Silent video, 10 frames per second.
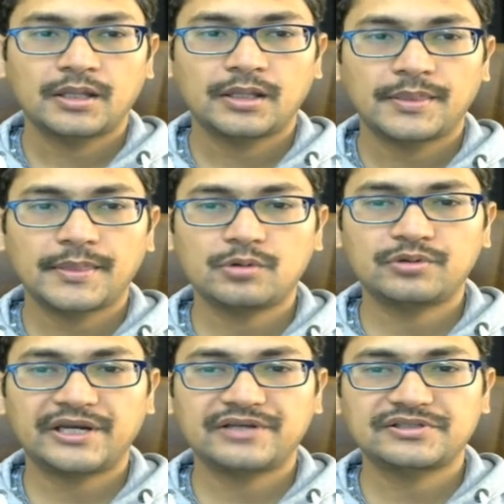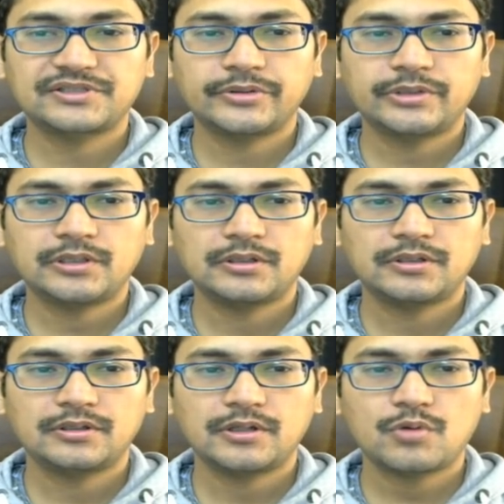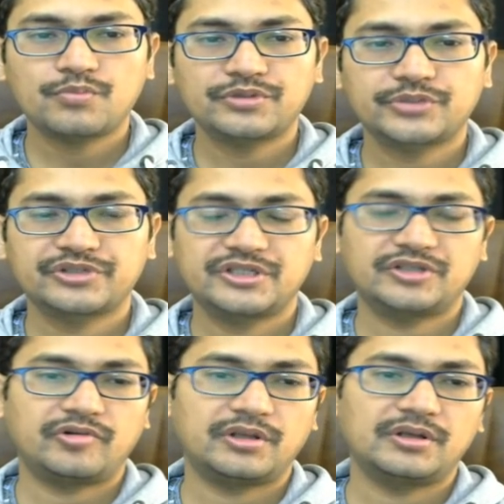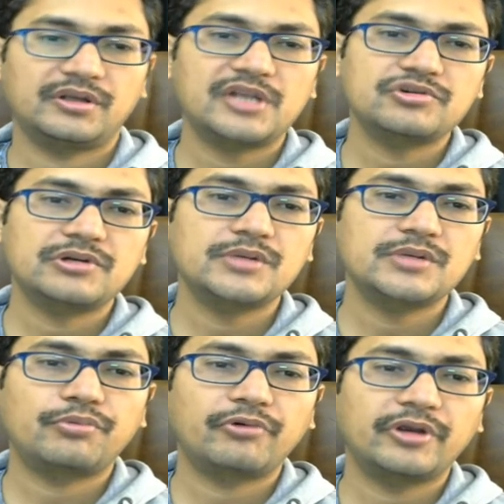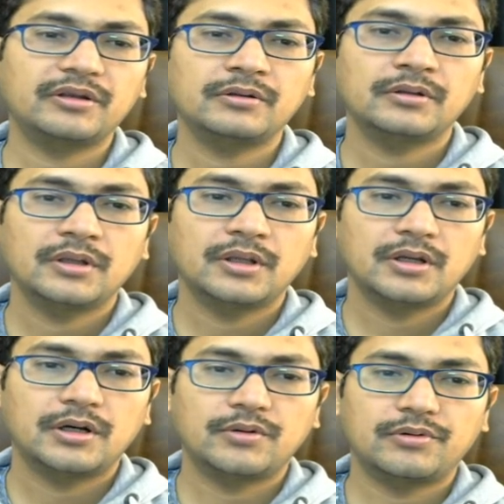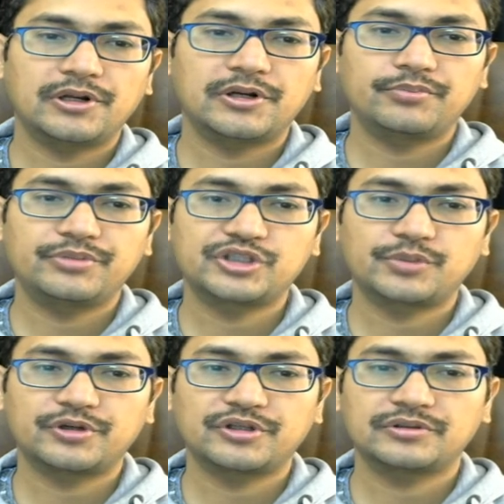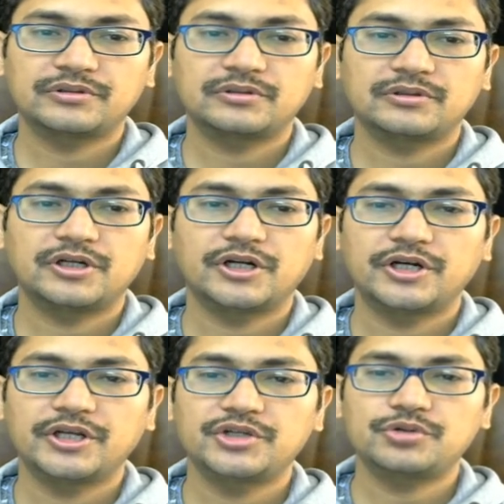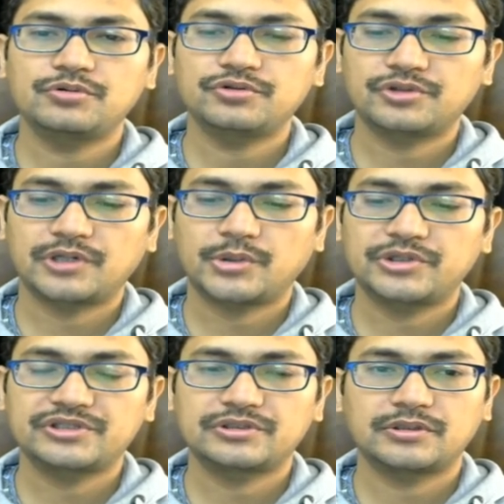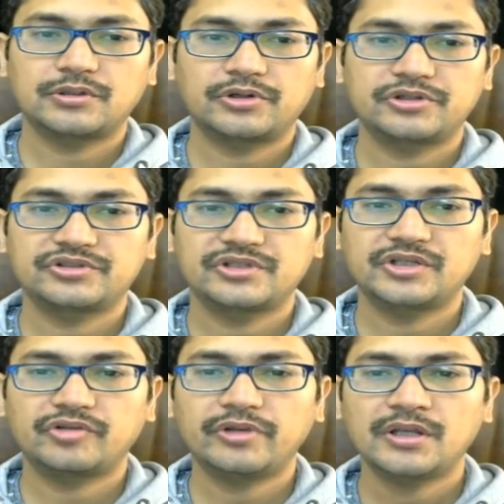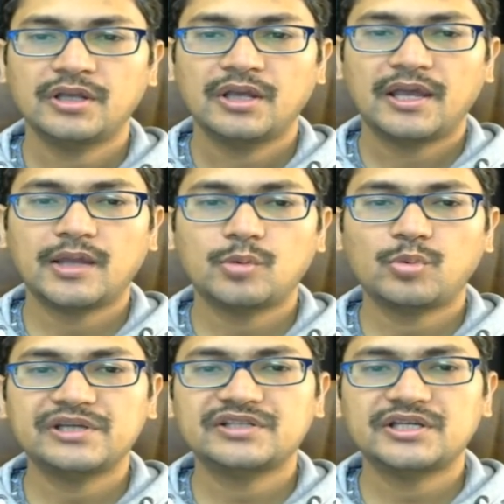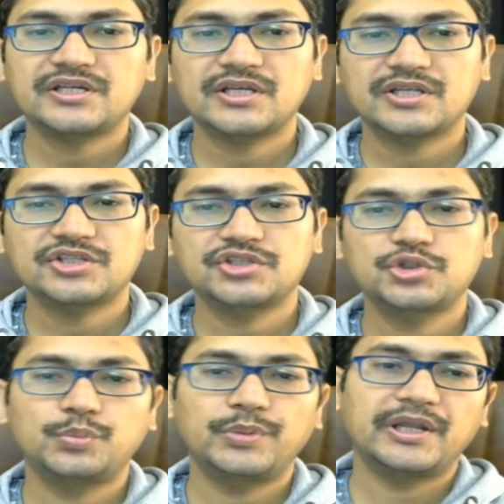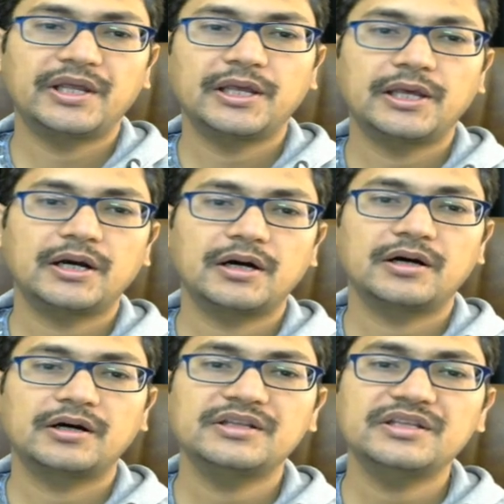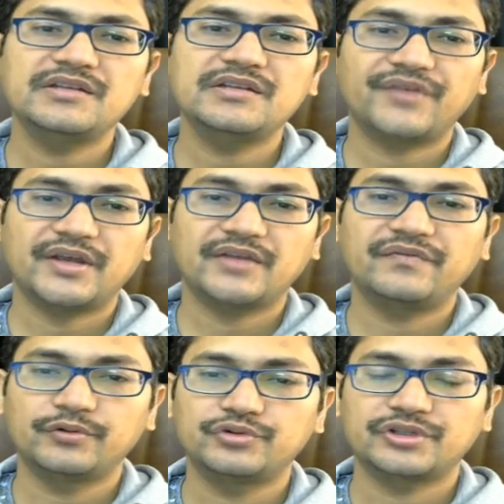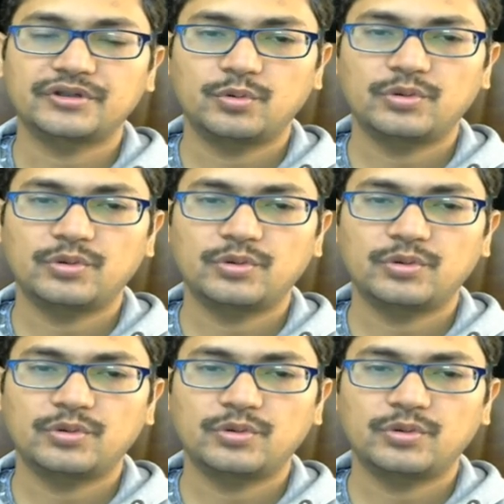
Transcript: Now knight c7. Now bishop c3, gradually improving our bishop on d2. So now it's on c3, and white's idea is to play e5 in future.